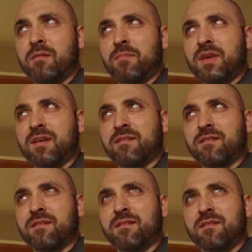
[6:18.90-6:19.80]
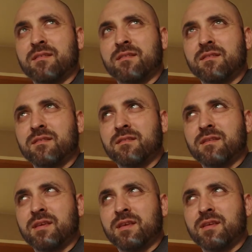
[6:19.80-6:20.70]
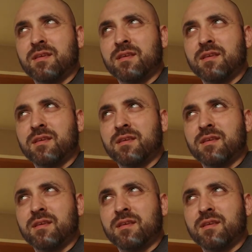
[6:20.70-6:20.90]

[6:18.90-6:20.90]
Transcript: because it it